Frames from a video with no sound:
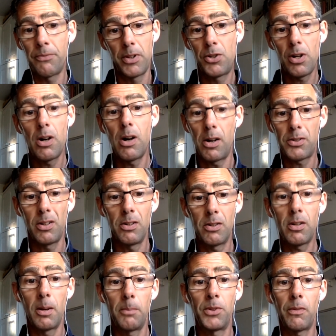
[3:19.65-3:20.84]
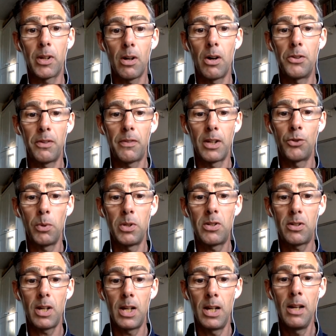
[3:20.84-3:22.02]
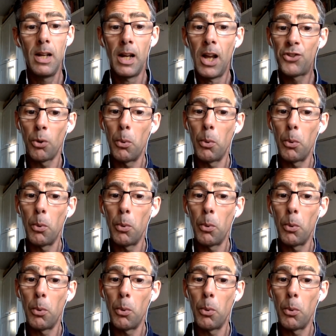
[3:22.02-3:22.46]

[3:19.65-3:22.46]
off the chart in terms of the kinds of things we'd see.